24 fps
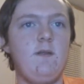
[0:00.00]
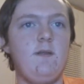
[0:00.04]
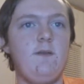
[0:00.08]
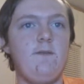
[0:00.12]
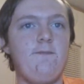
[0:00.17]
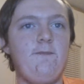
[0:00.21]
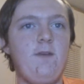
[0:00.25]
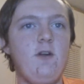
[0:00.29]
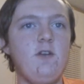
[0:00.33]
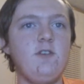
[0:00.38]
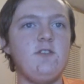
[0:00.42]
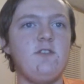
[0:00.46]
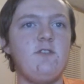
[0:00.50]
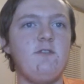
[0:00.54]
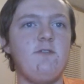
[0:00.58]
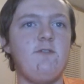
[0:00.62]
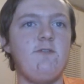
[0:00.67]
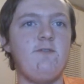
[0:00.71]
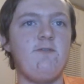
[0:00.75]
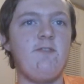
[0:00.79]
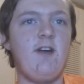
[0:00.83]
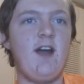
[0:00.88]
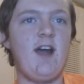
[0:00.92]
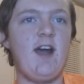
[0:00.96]
The first
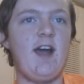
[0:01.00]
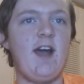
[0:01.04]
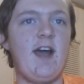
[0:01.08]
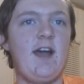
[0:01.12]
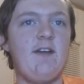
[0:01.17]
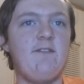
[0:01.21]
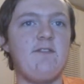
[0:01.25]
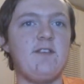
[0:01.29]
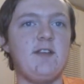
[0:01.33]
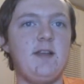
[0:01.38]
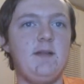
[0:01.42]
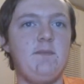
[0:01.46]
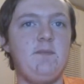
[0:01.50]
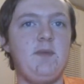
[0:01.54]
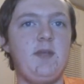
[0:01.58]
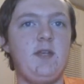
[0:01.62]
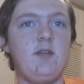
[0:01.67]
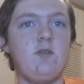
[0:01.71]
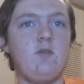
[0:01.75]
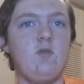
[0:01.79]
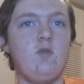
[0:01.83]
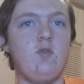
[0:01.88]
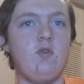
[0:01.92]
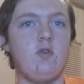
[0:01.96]
five can be
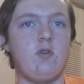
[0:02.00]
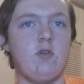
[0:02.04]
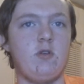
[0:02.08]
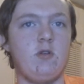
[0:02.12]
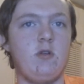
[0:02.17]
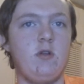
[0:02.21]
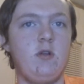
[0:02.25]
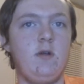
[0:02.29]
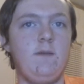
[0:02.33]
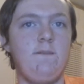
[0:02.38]
in order,